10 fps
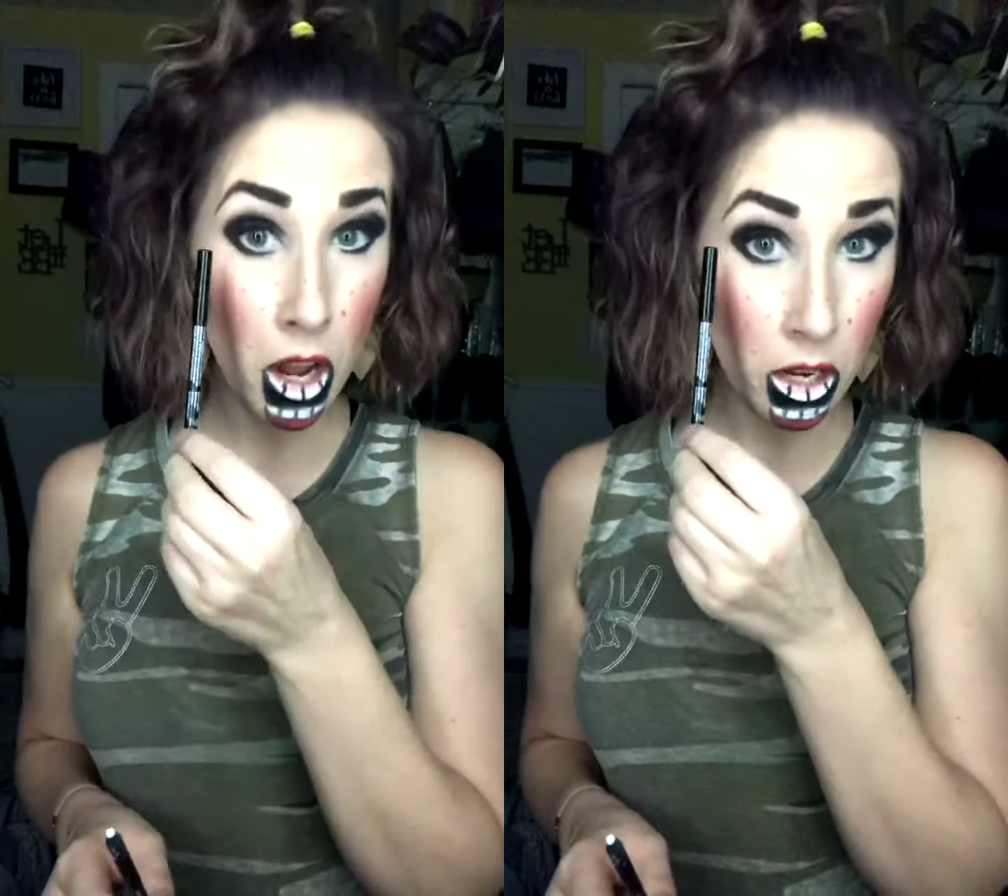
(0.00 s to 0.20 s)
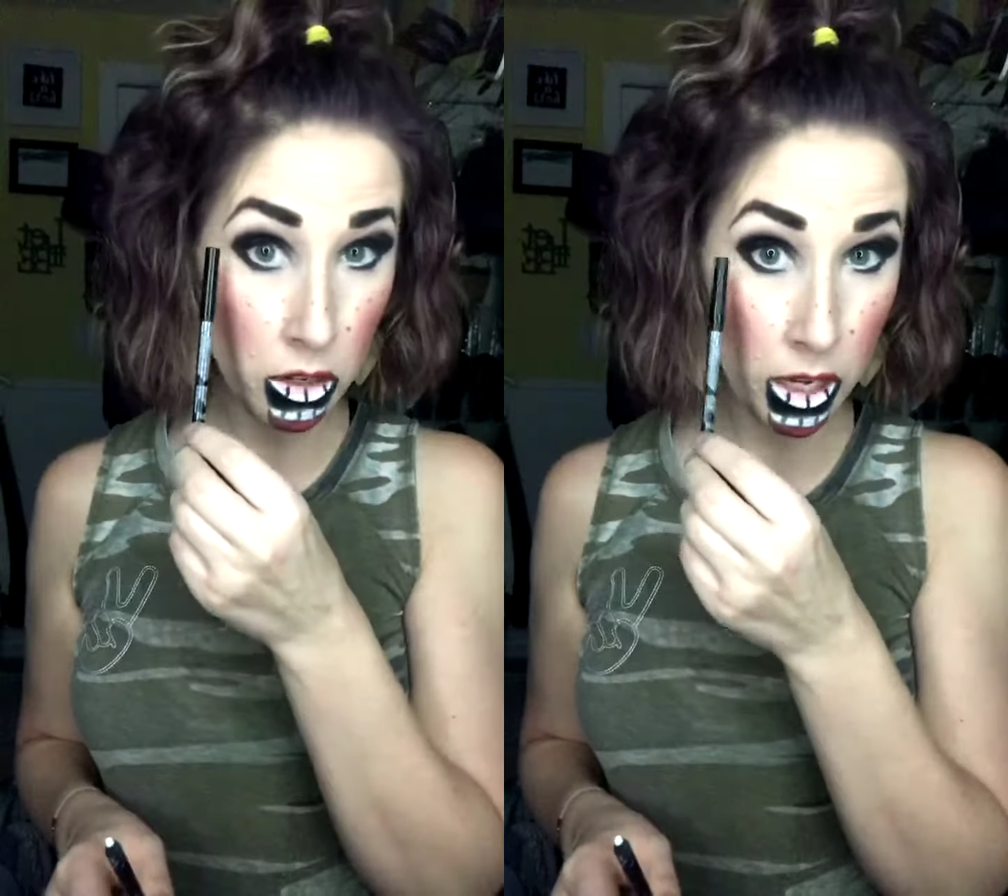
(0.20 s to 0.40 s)

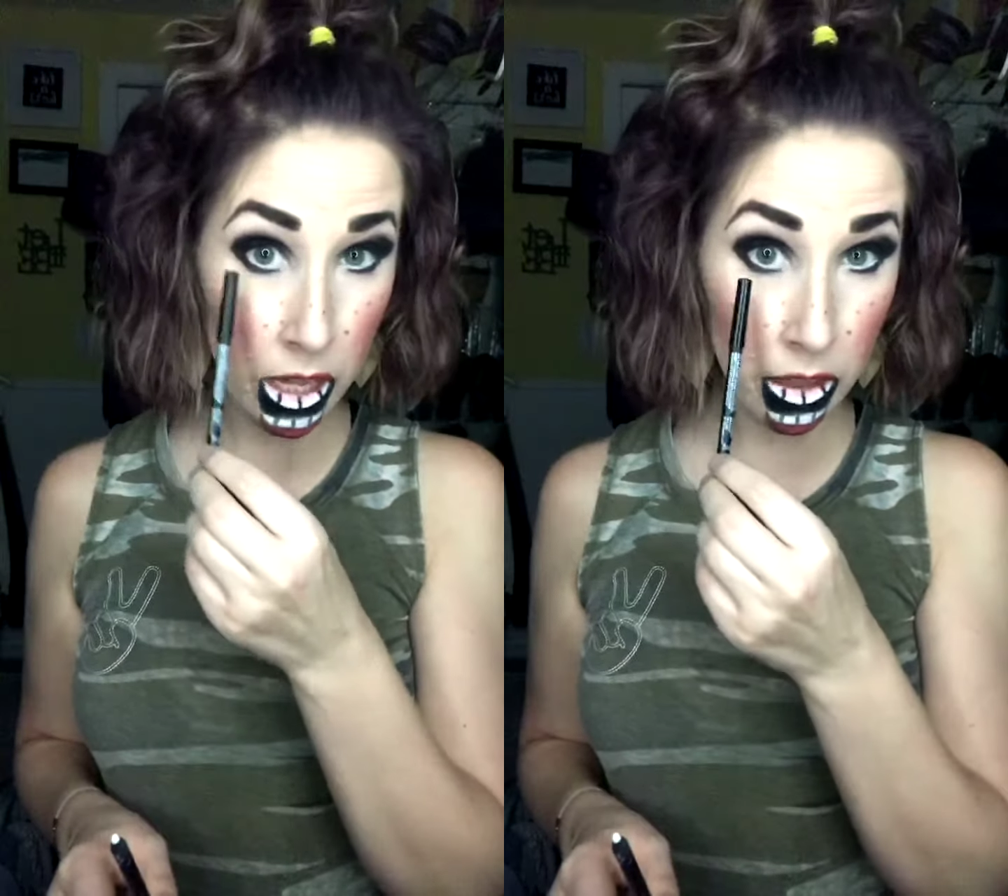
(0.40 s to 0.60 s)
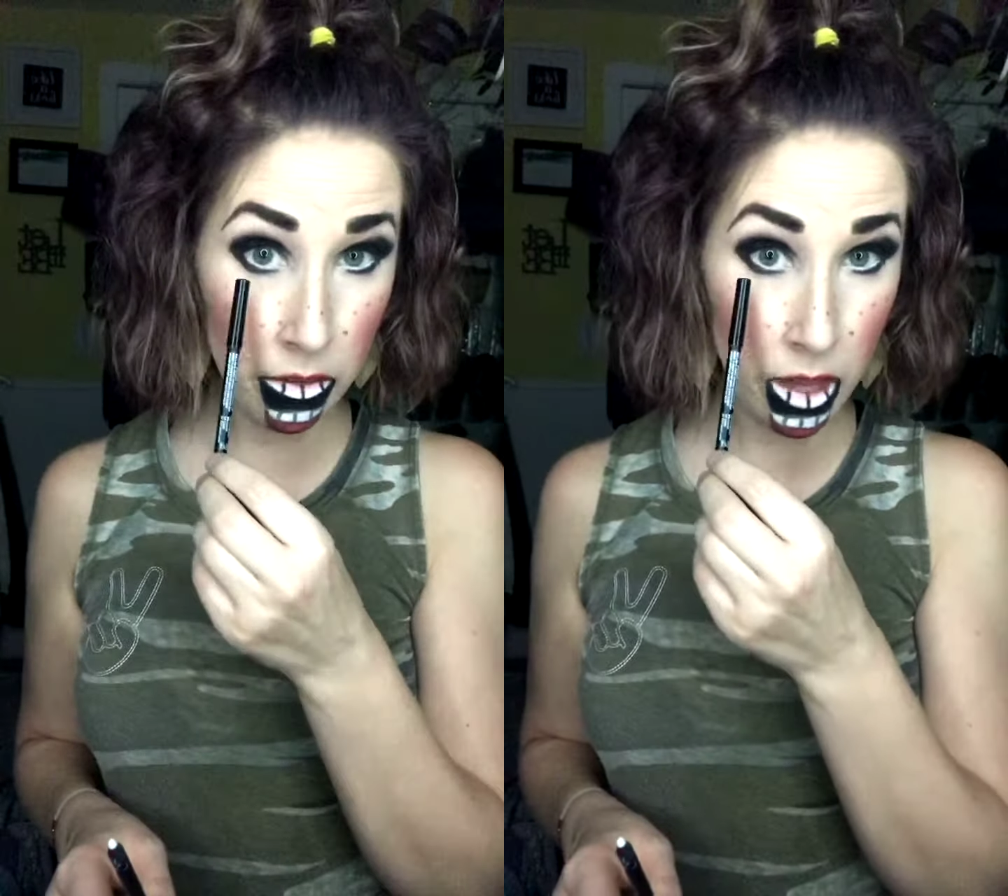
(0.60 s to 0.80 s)

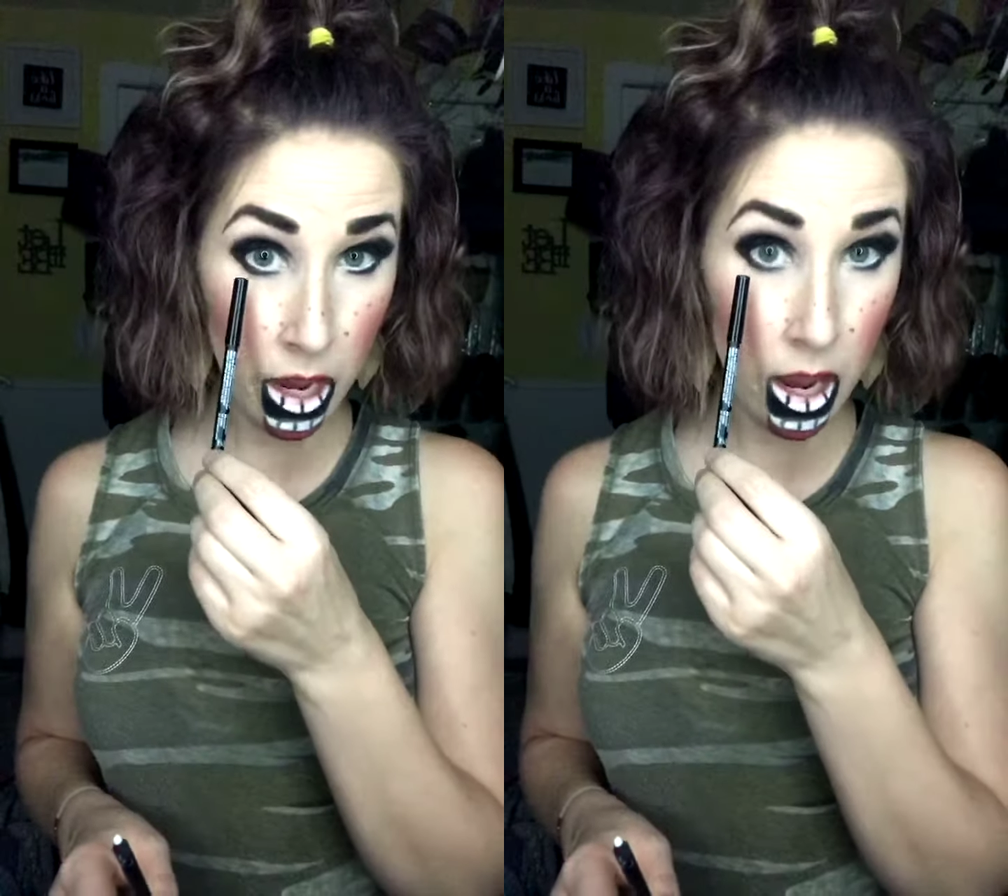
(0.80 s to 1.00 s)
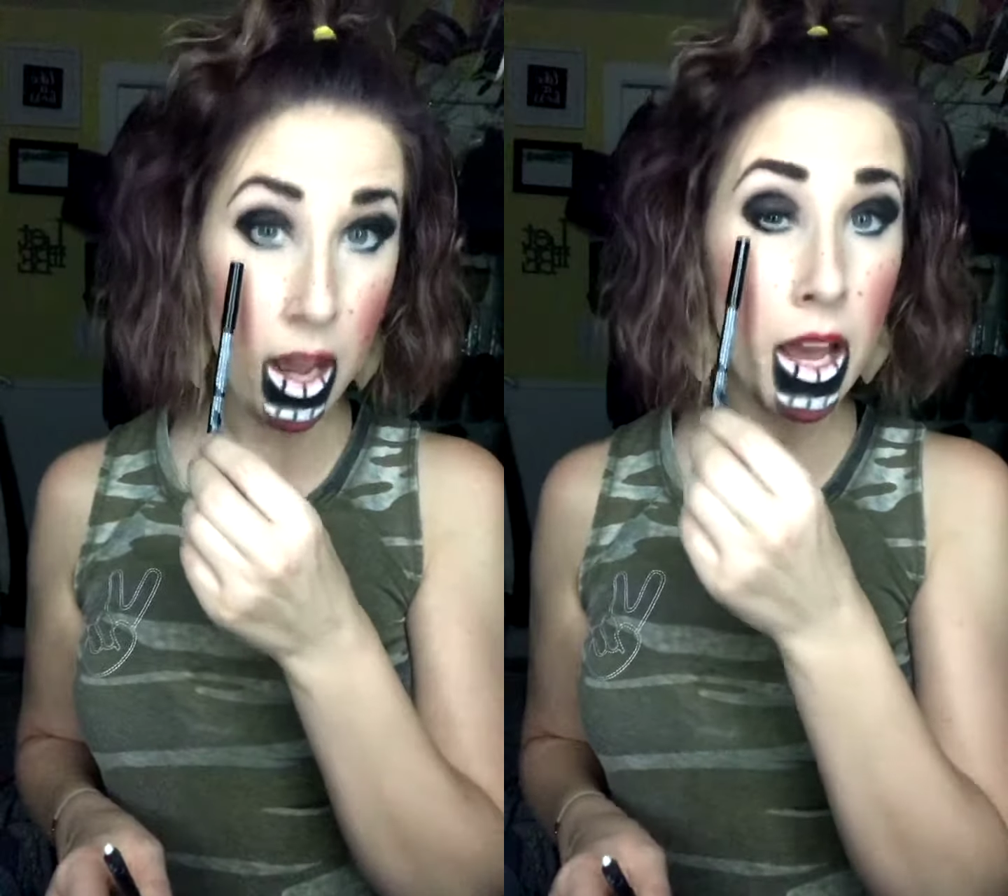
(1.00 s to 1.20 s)
underneath of
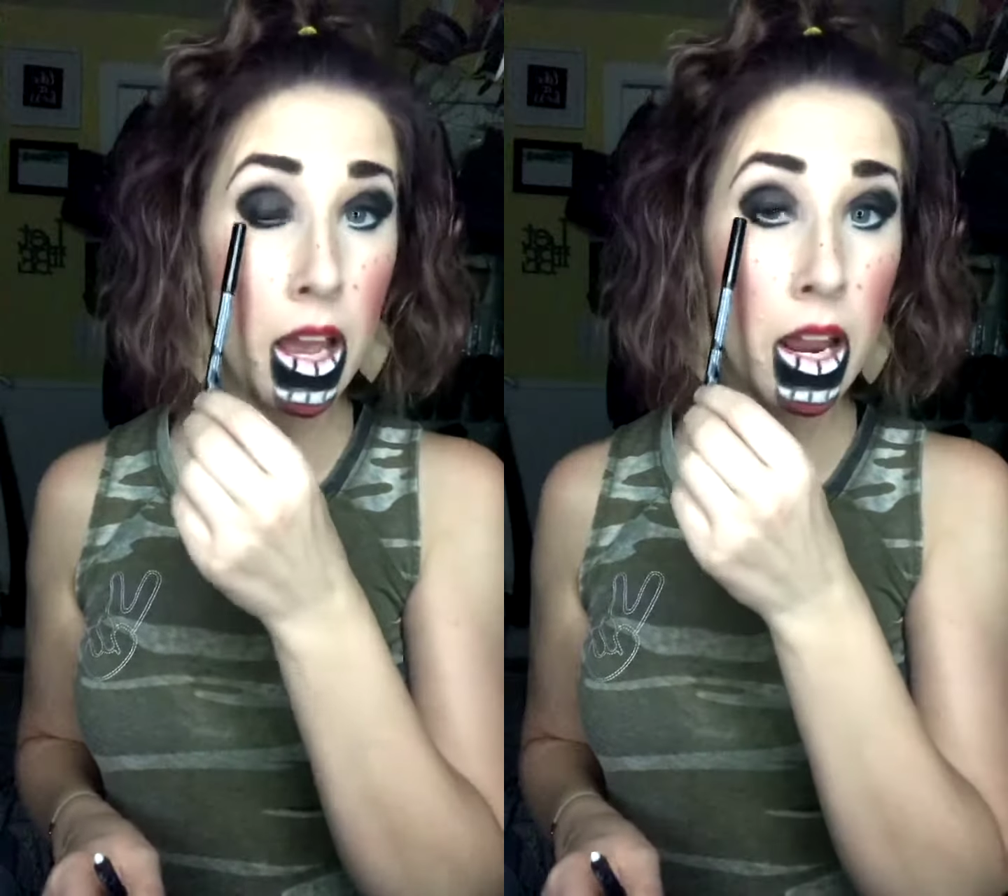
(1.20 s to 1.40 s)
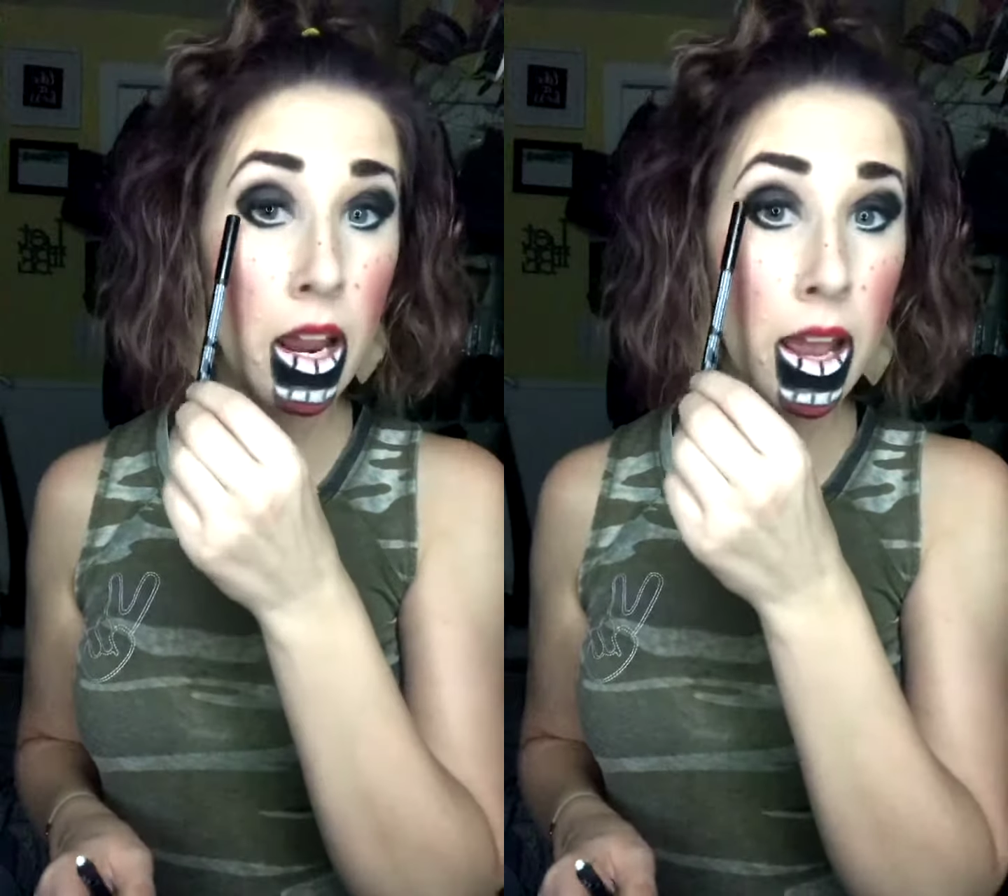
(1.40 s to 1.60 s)
the
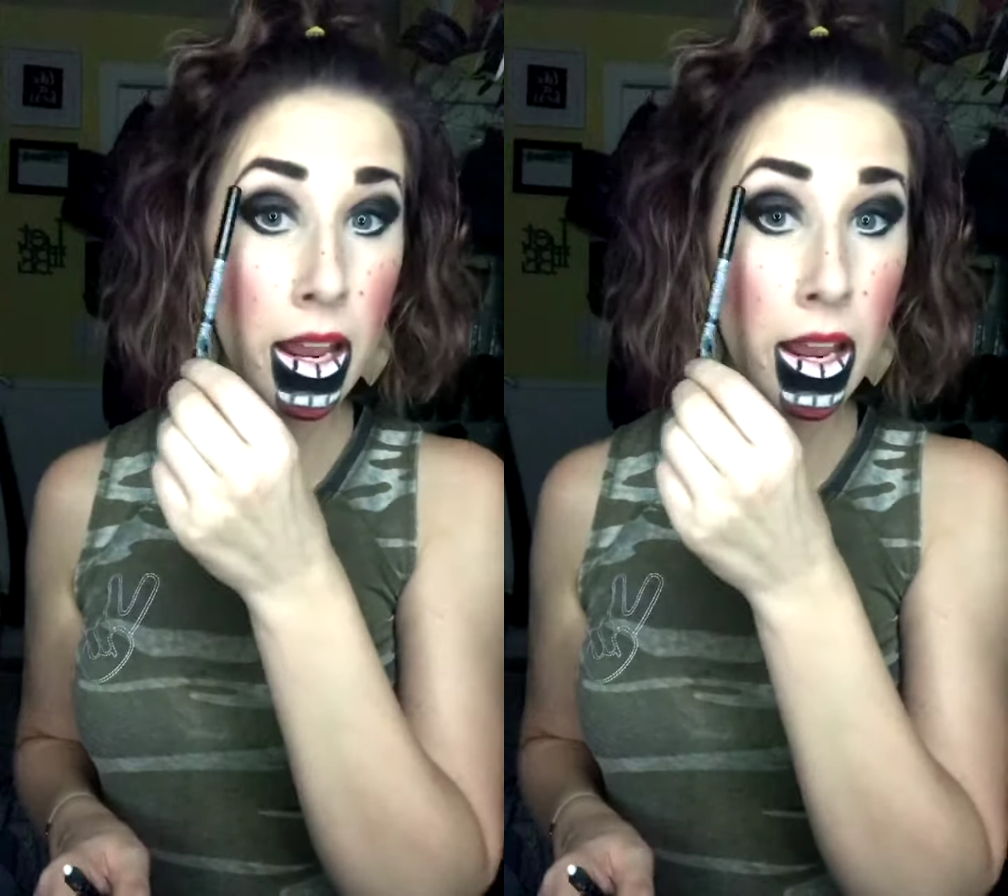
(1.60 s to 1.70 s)
eye